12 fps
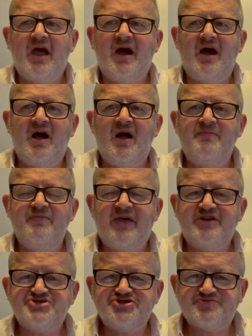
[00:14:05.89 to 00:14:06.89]

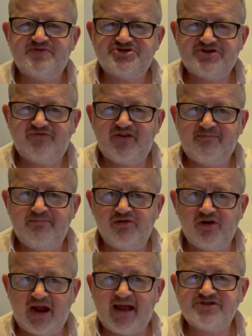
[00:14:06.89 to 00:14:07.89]
There's a specific
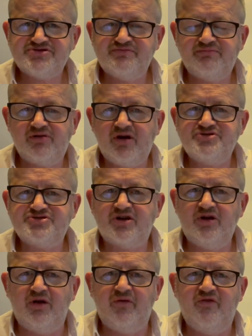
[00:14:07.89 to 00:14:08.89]
pre-action
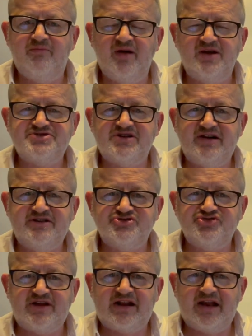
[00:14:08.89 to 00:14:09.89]
protocol for personal
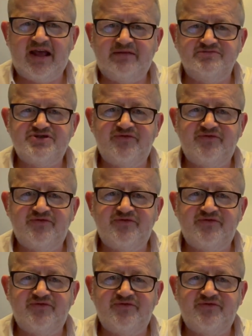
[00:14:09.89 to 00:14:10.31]
injury claims.